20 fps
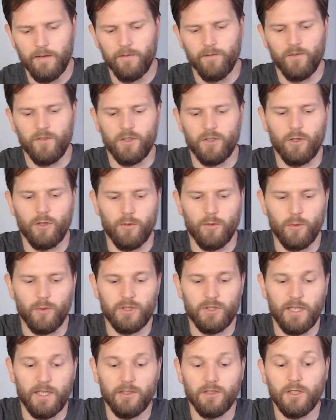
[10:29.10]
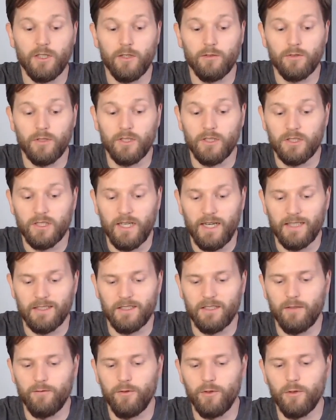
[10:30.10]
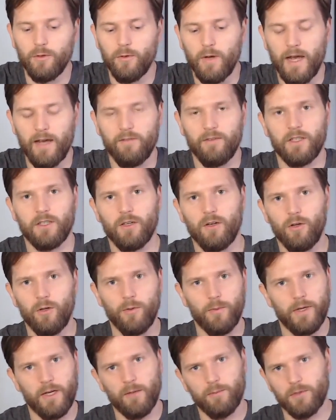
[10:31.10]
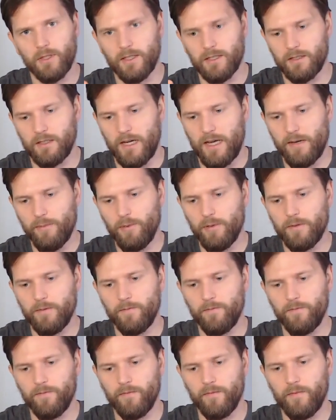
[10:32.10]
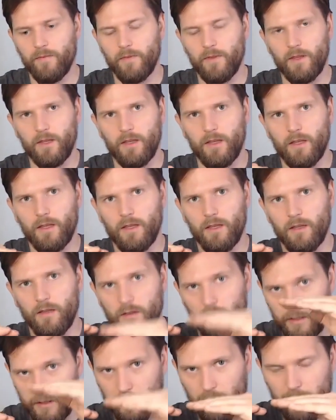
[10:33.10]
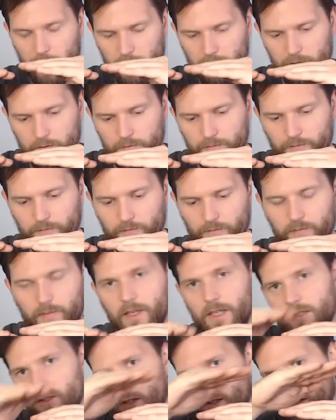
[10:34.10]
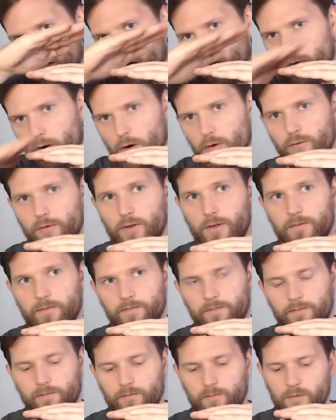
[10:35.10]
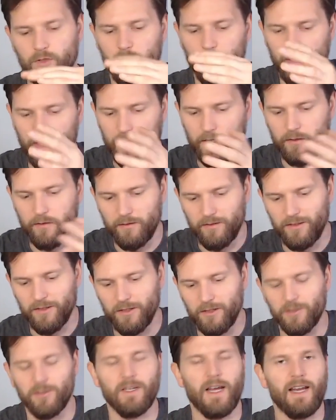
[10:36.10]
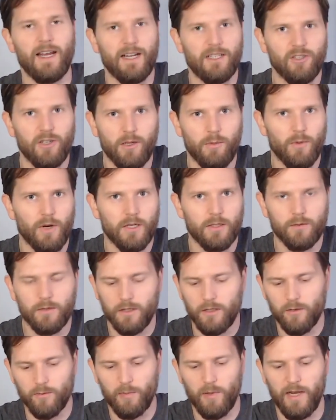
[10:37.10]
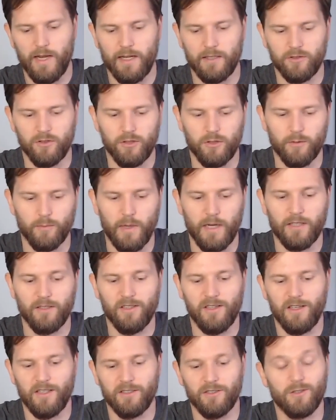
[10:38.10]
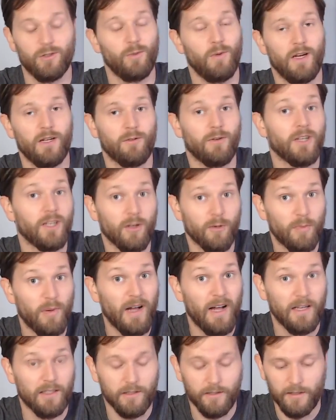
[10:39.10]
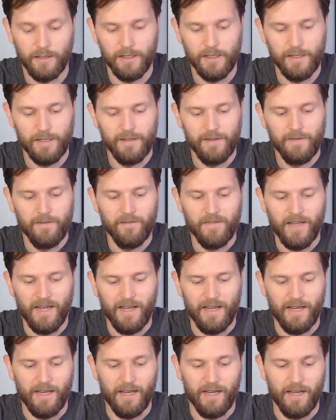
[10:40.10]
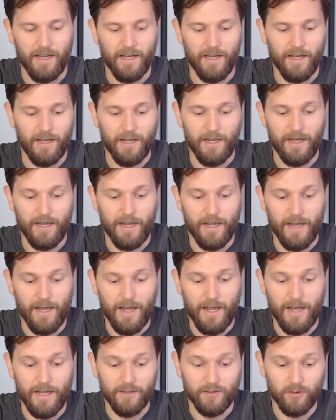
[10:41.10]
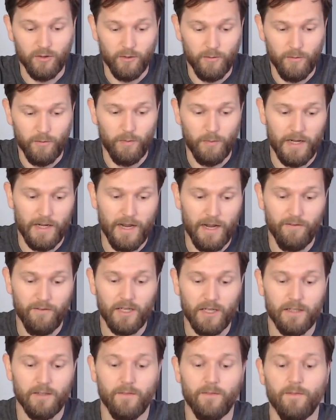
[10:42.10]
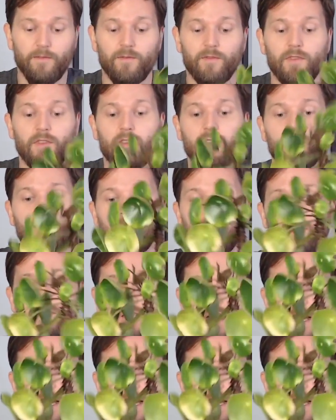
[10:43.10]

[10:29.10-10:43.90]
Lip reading: So it will tend to go to the sides, and if you have it all the way up to the top, like that, it's going to go over. So then you're not actually watering your plants, you're basically just watering your pot. And by having the top